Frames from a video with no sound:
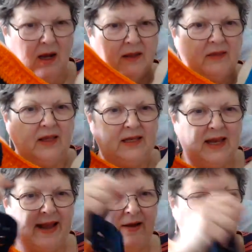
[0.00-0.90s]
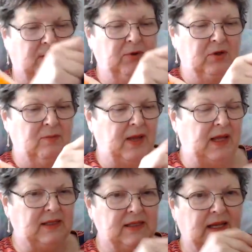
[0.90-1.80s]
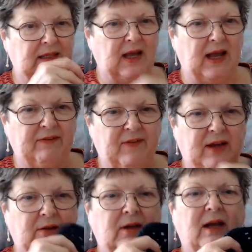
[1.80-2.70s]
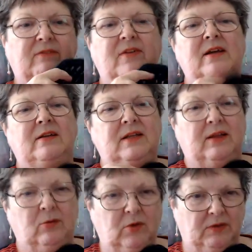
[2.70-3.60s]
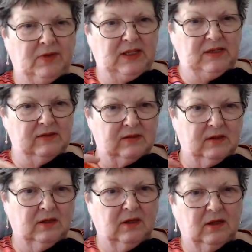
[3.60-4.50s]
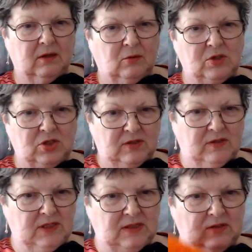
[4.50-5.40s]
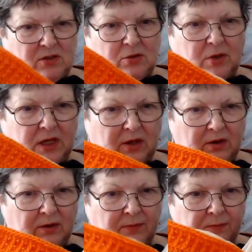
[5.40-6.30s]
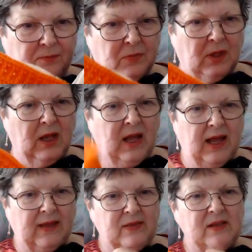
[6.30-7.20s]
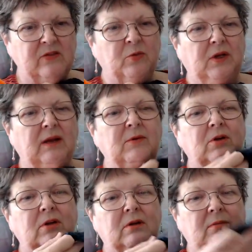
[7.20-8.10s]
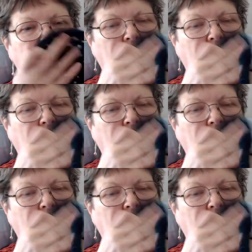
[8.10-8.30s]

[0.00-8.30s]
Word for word: I think now I'm going to make, take, I found, I found another one of these, which is these two here. In this one, I'm going to